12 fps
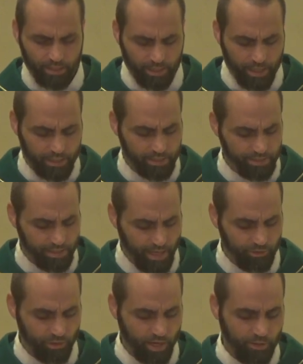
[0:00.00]
Let us
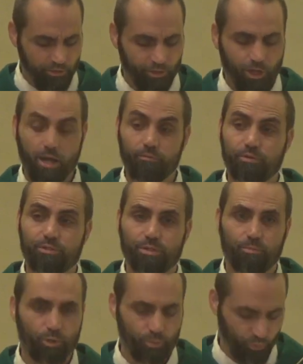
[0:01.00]
stand together and offer
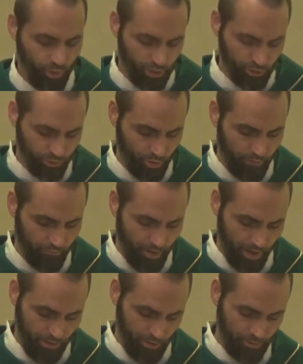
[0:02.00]
some more prayers to our
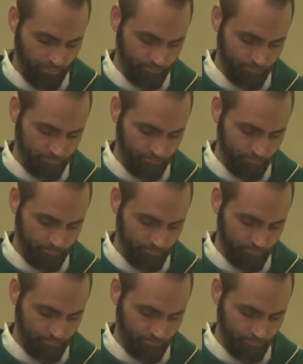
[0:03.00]
Father.